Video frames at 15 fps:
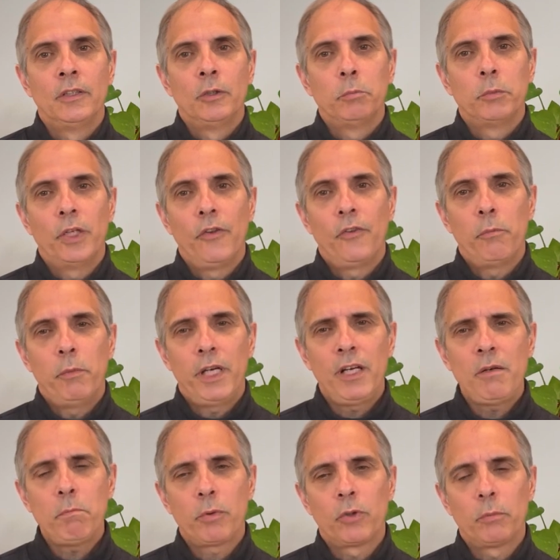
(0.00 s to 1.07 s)
But the
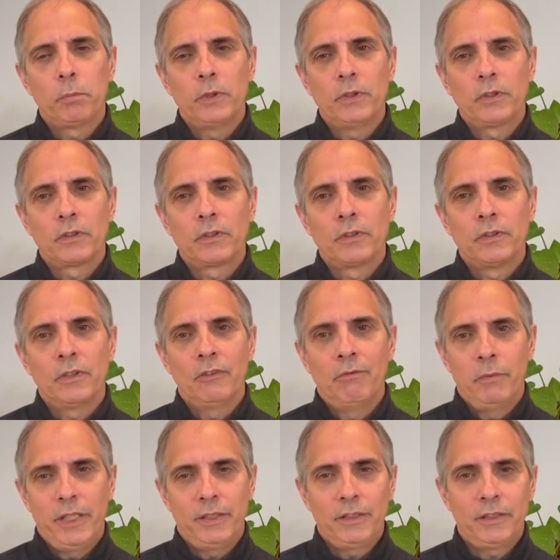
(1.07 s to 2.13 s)
main purpose of
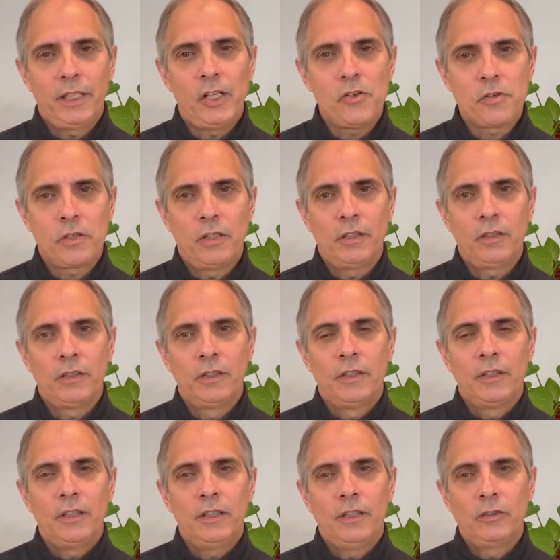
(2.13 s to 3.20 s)
meditation
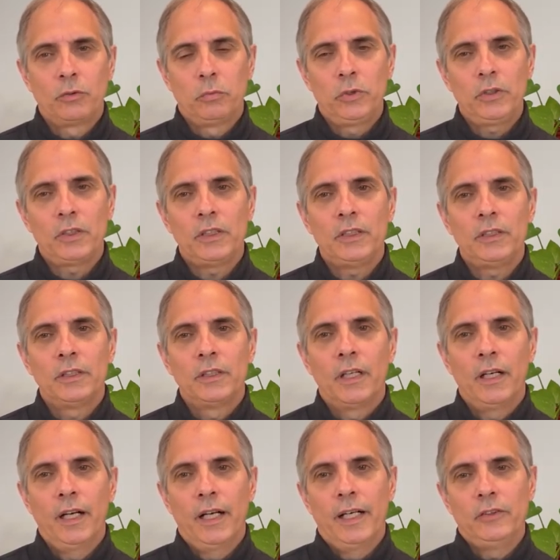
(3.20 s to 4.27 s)
is really
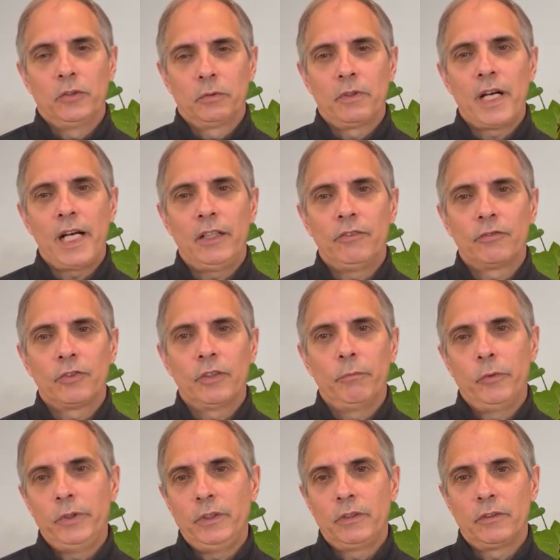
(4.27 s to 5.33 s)
derived from
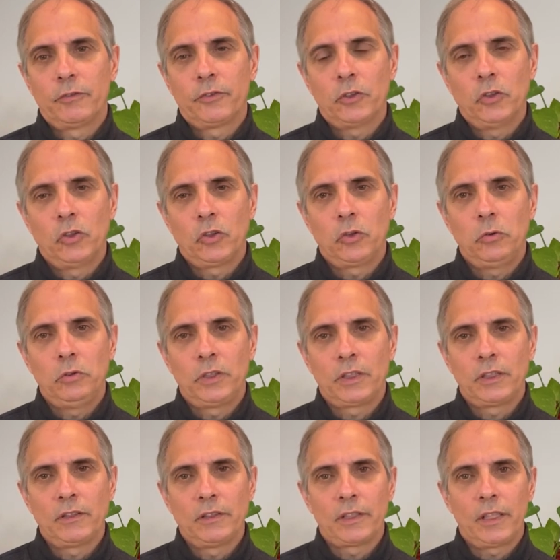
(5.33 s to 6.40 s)
these first two
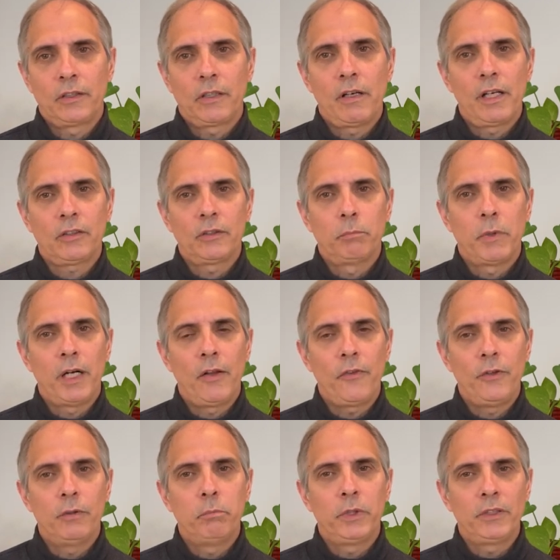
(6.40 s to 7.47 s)
skills I talked about,
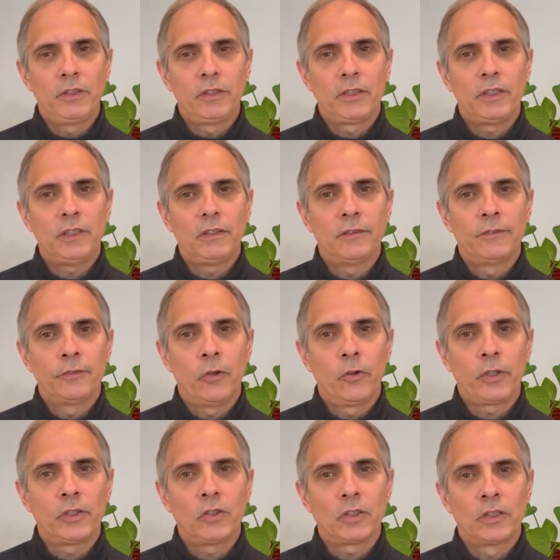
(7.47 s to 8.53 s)
the ability to
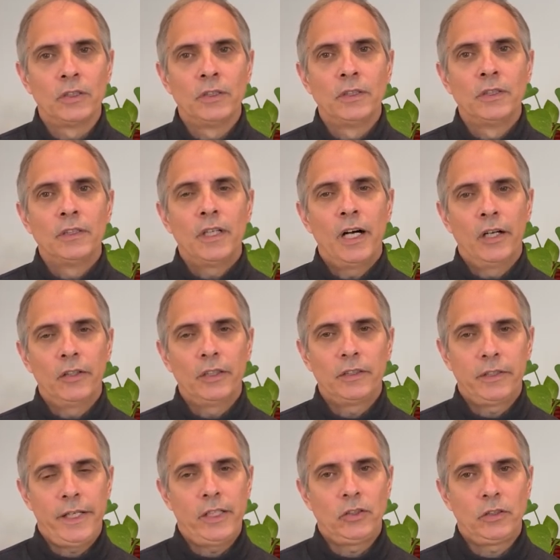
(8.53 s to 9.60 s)
focus our
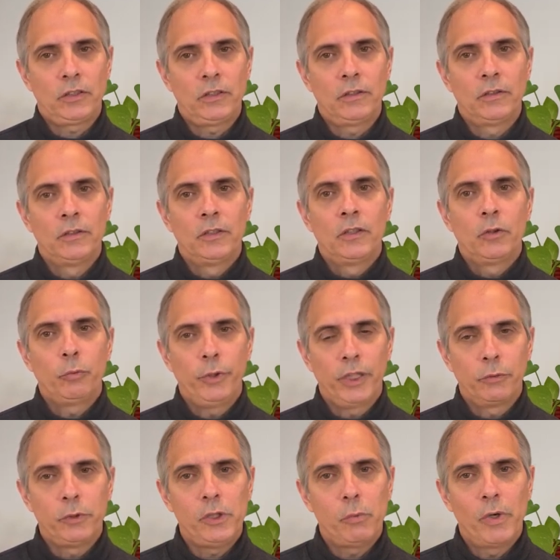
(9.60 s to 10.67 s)
attention where
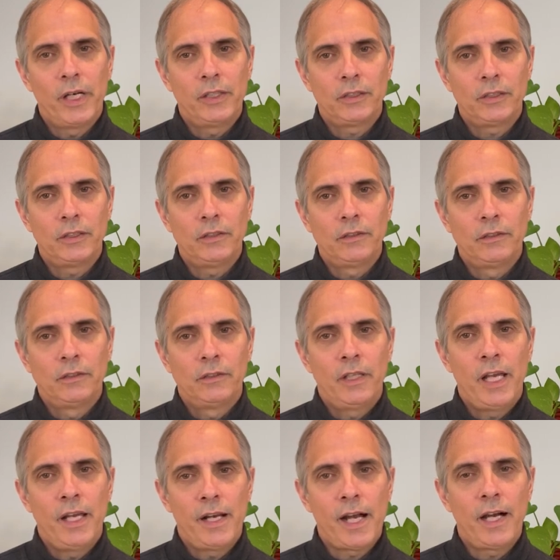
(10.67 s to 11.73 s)
we want it
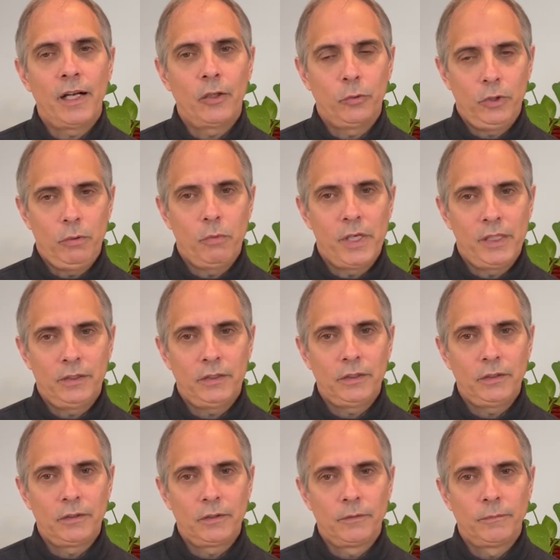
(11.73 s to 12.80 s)
and how we want
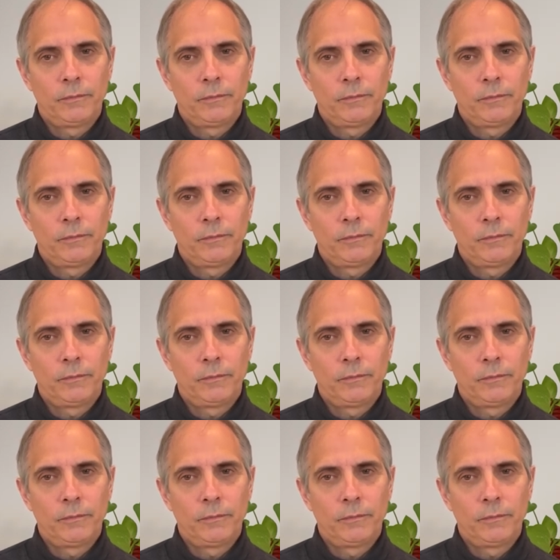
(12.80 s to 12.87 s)
it.